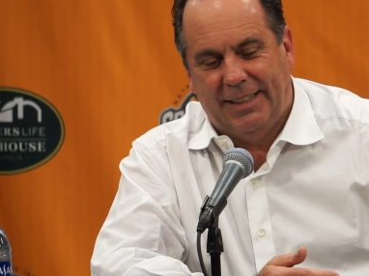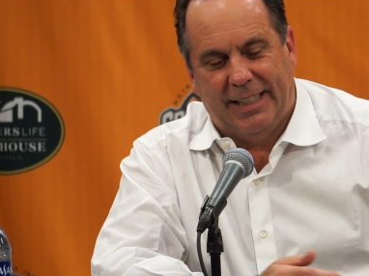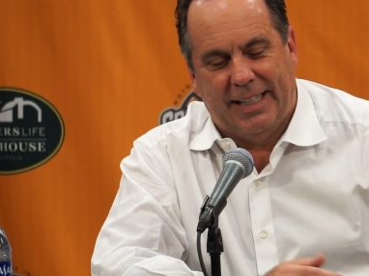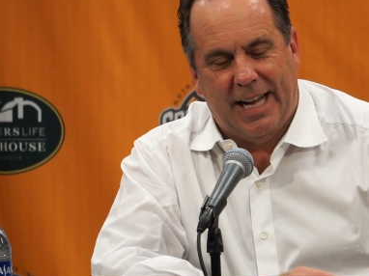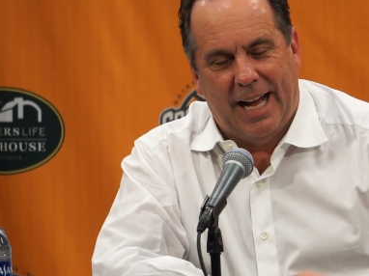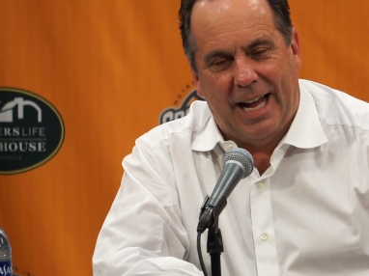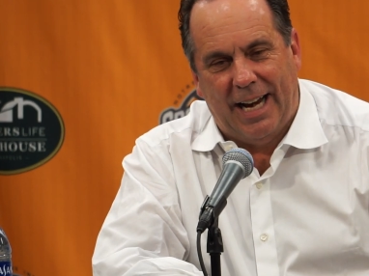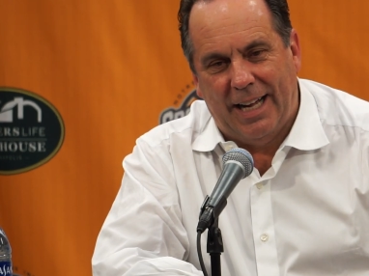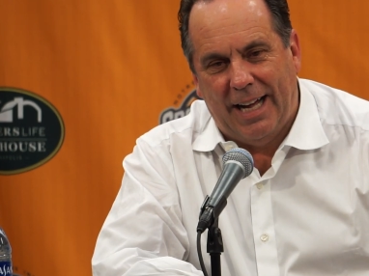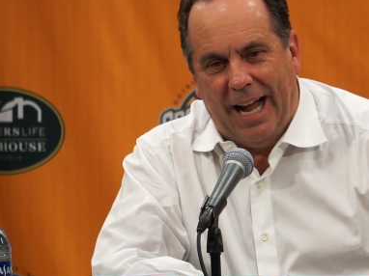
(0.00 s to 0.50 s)

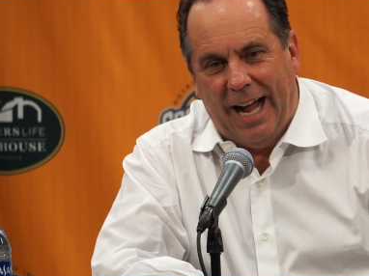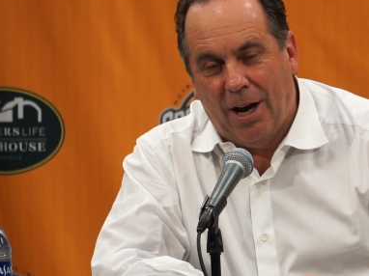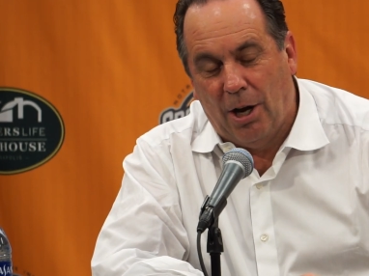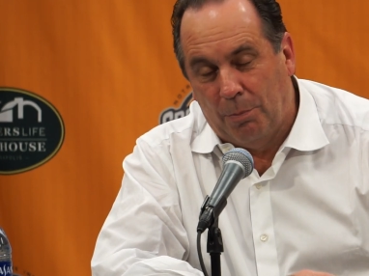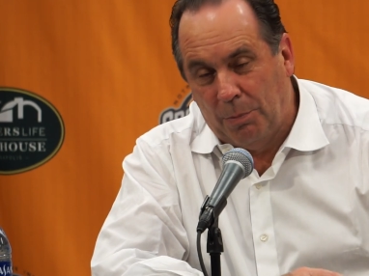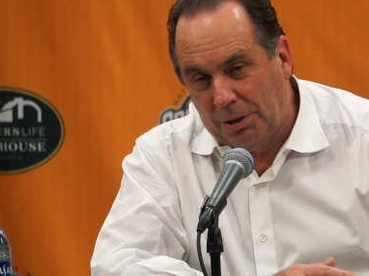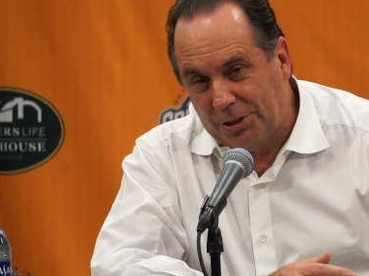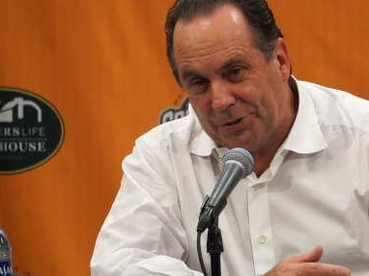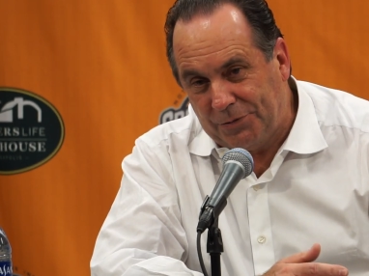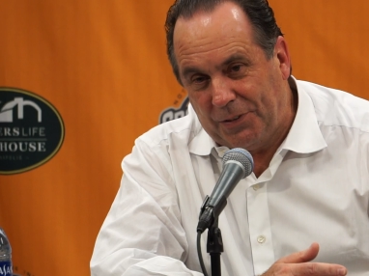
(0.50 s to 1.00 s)
kind of, I
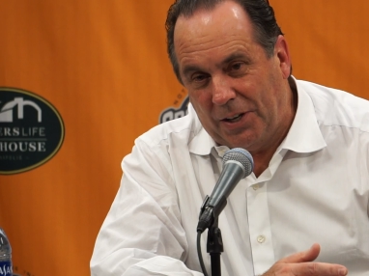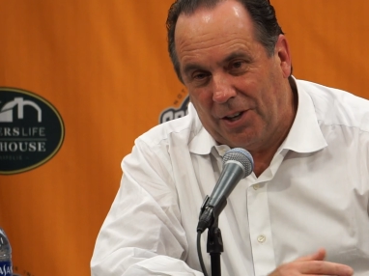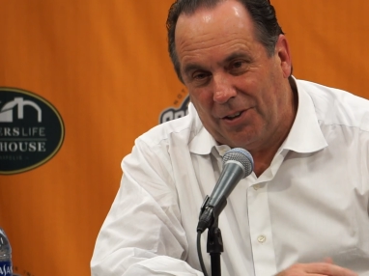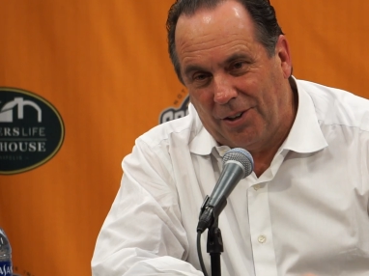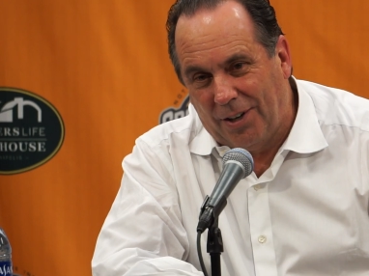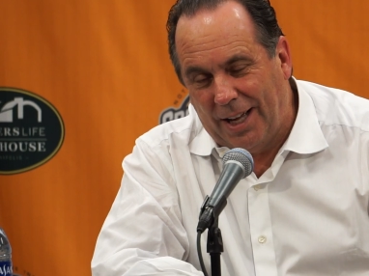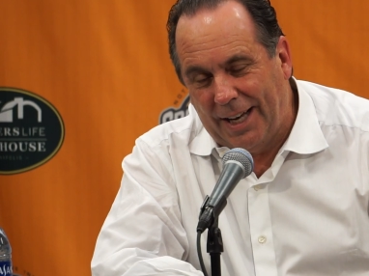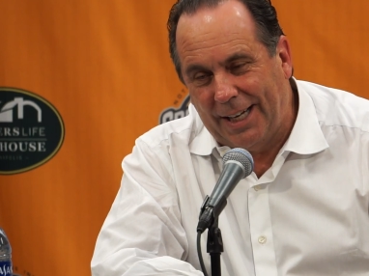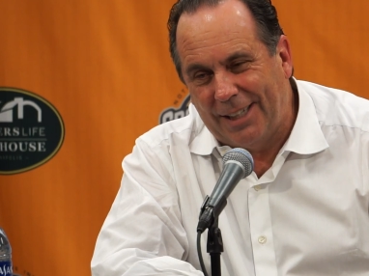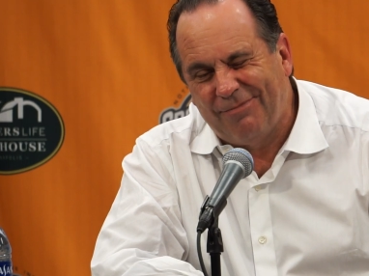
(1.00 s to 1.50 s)
almost
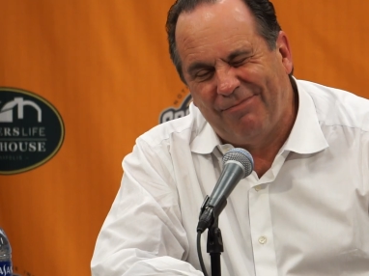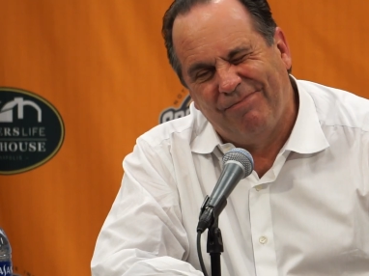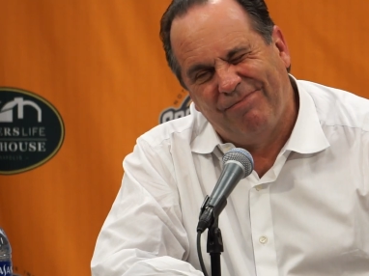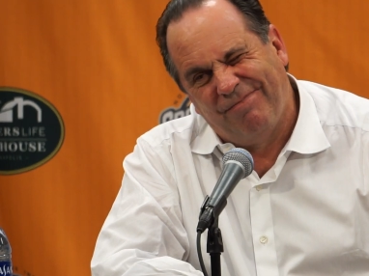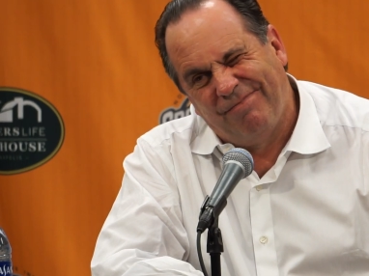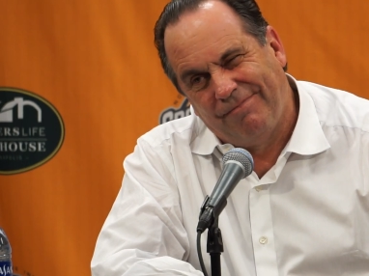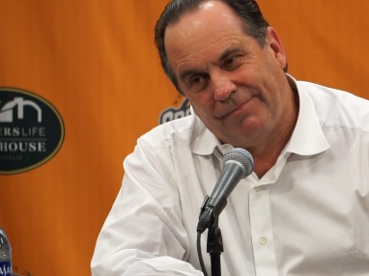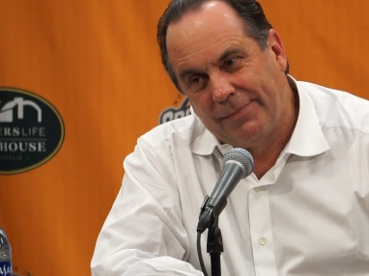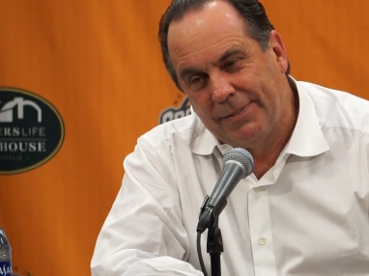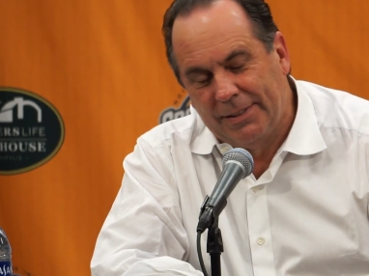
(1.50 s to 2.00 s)
felt like
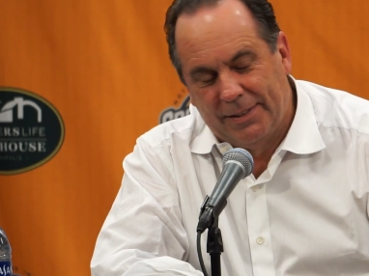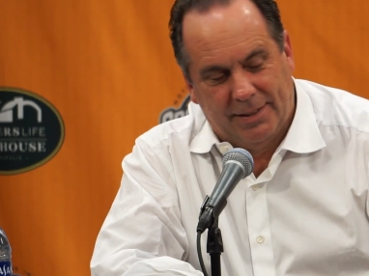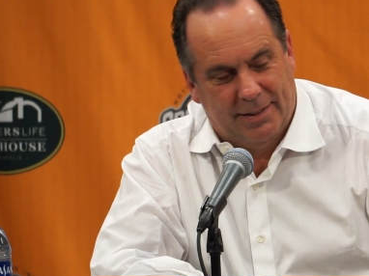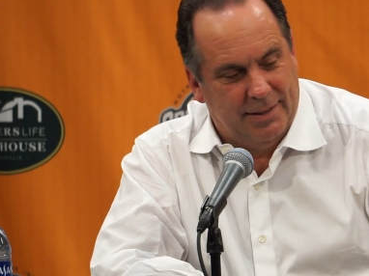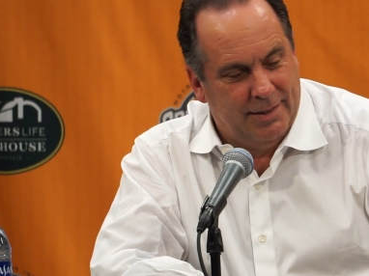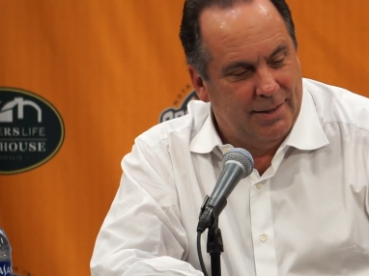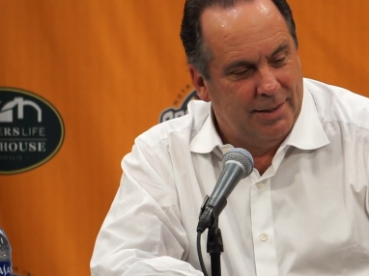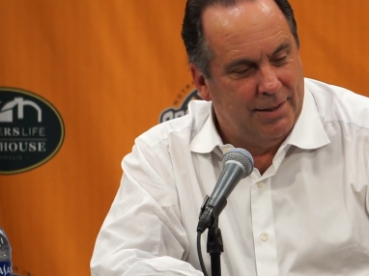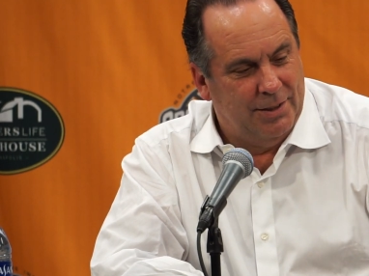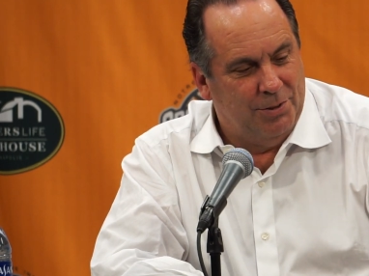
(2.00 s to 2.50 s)

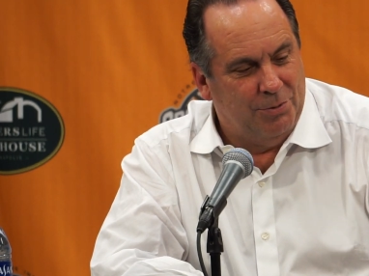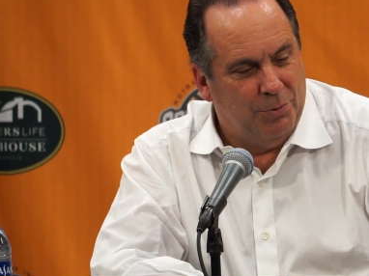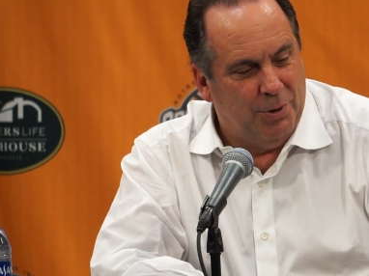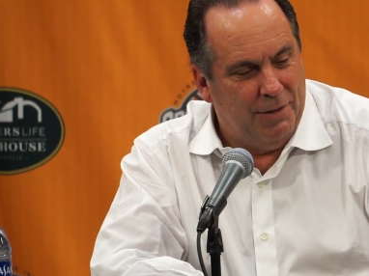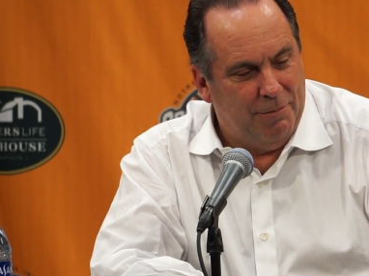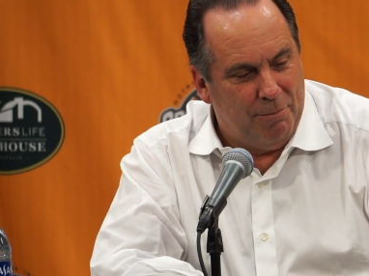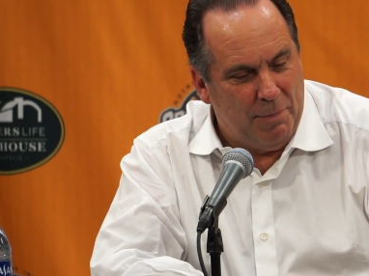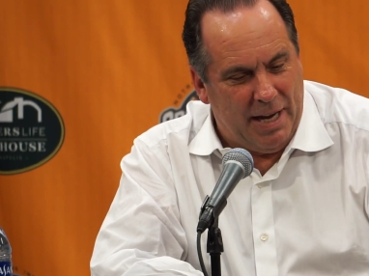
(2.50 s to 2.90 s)
we